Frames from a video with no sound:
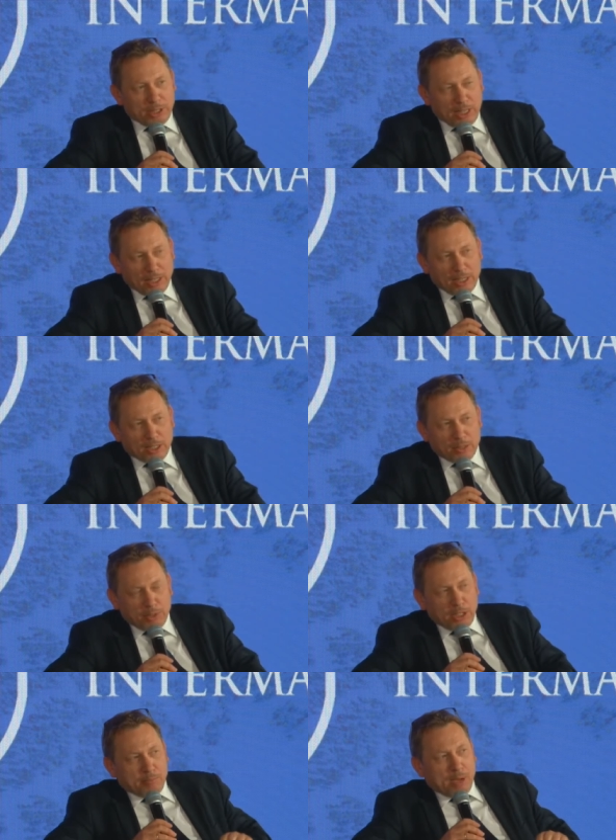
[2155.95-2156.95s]
pull in
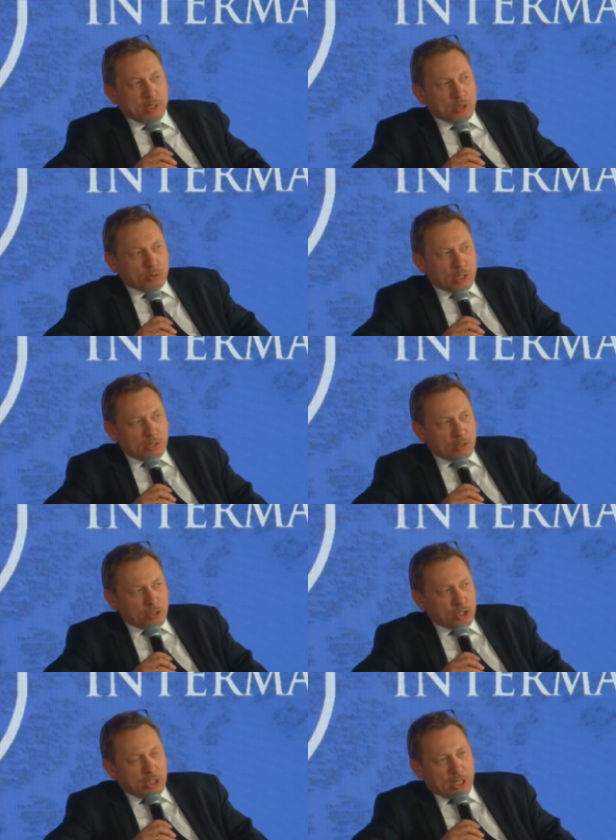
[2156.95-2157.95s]
your
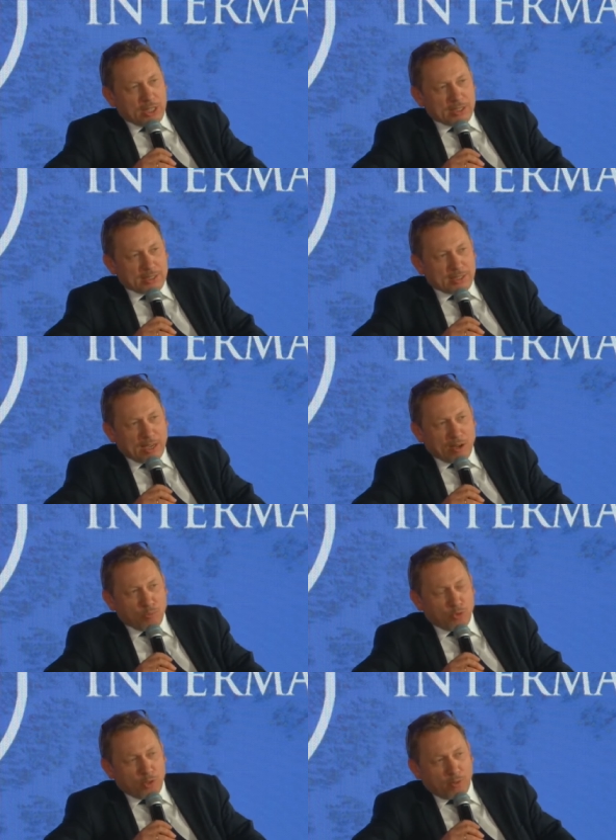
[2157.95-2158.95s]
leg a little,
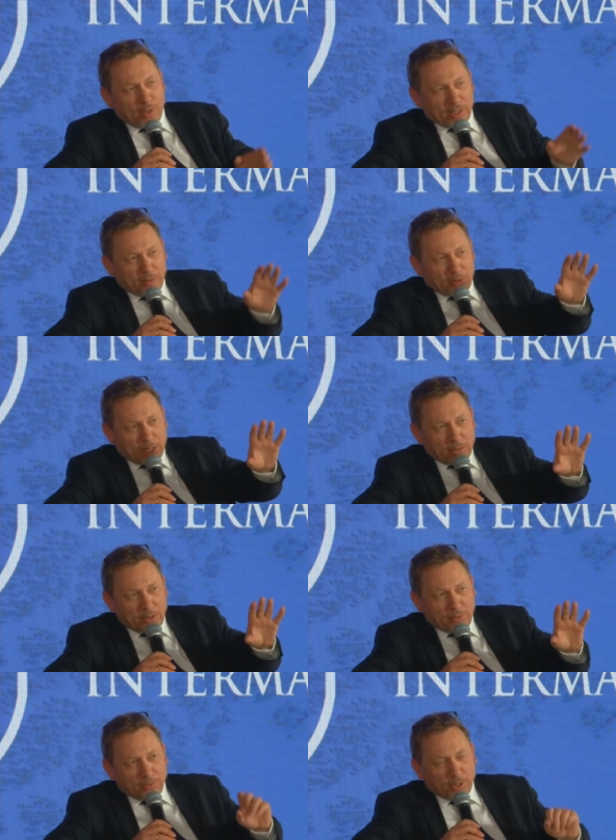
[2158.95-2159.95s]
but we could also
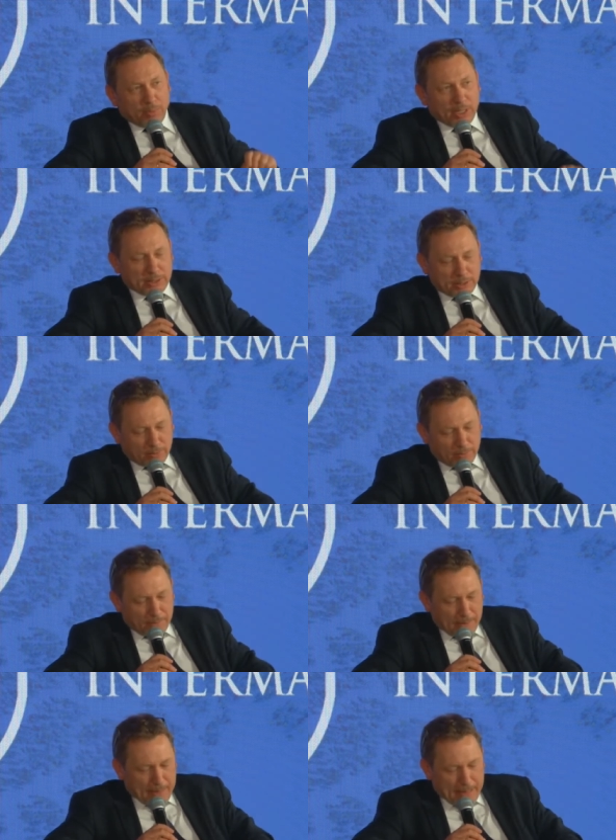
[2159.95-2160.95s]
ask,
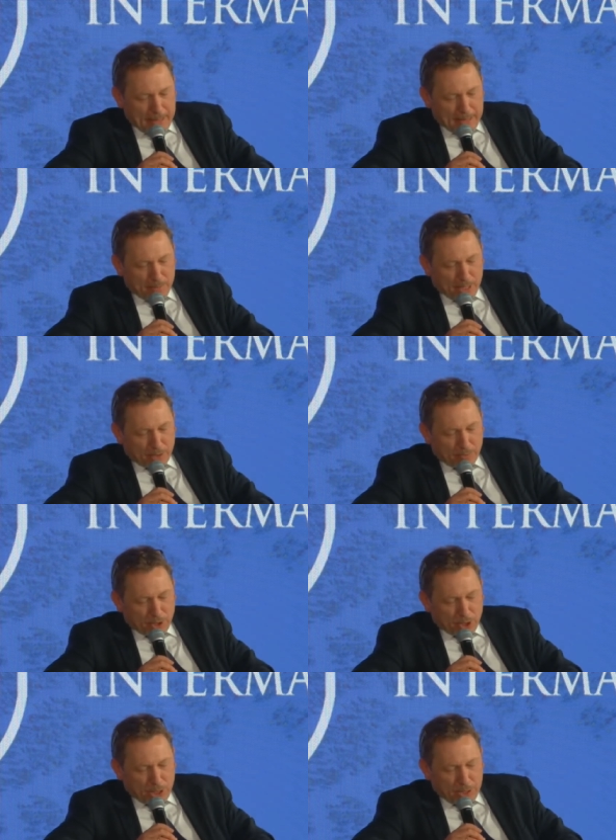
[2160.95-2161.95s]
is it not some
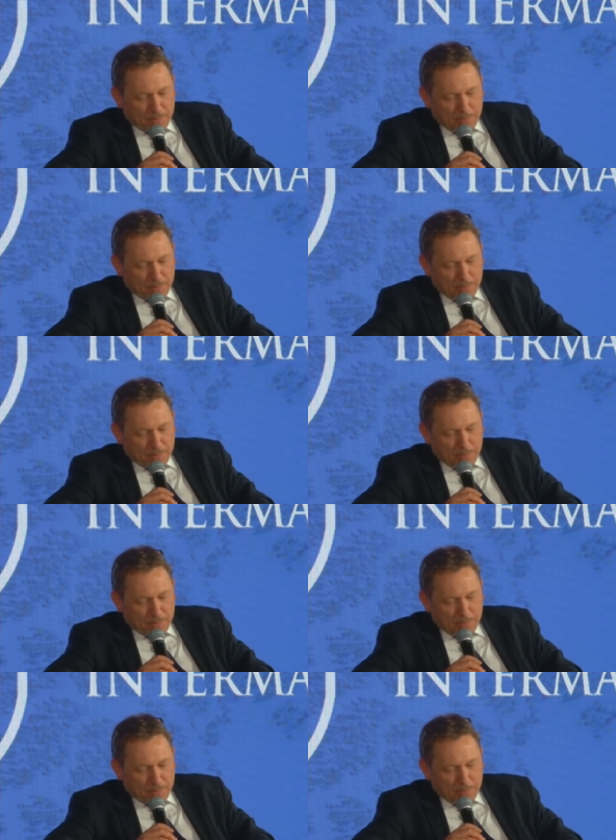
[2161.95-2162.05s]
sort of a